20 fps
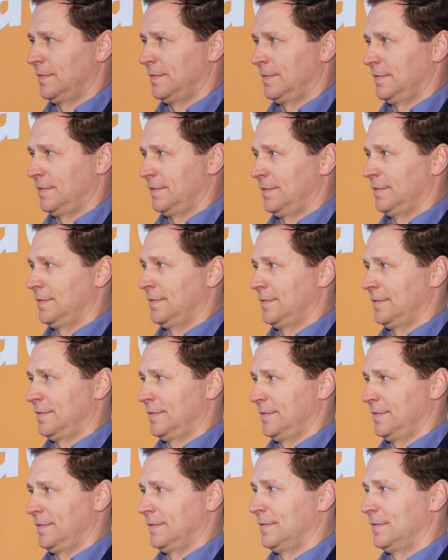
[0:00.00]

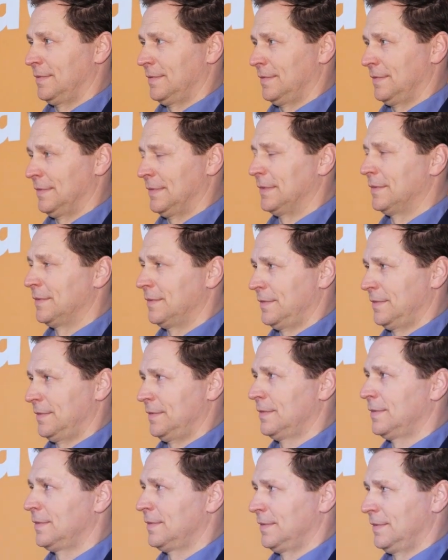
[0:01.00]

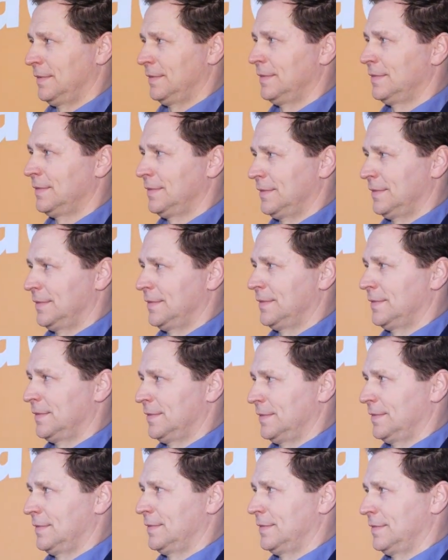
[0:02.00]

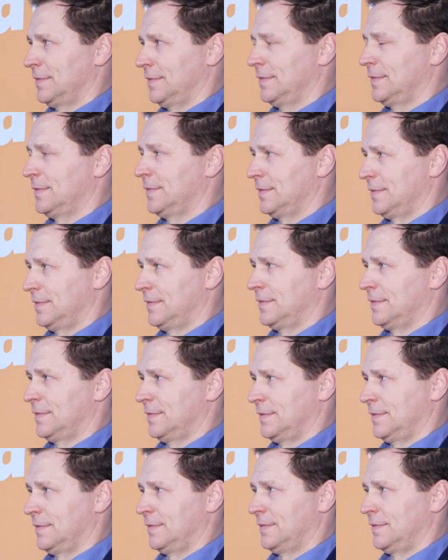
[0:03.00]

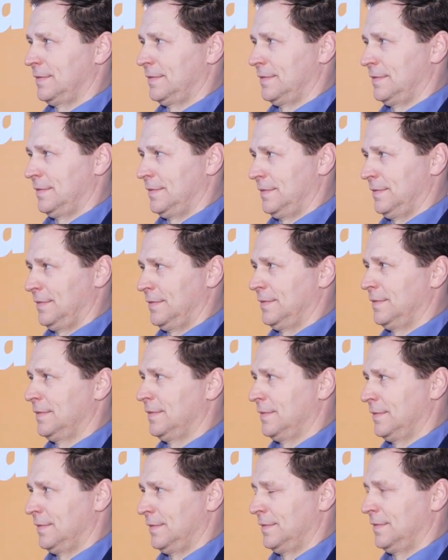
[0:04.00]

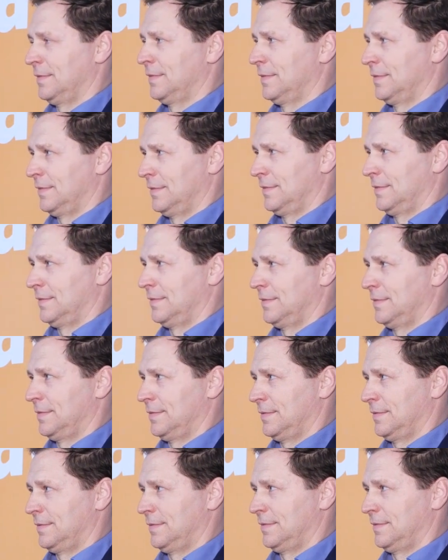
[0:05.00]

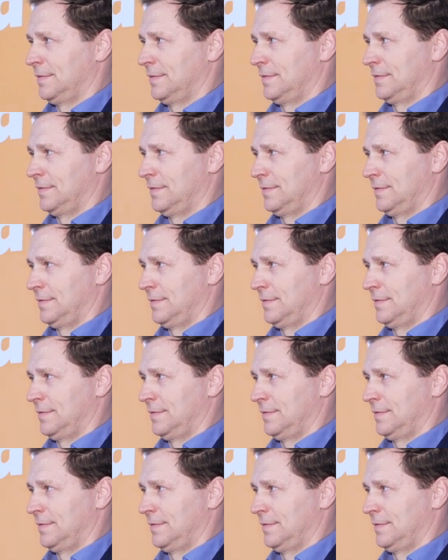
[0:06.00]
This person isn't speaking.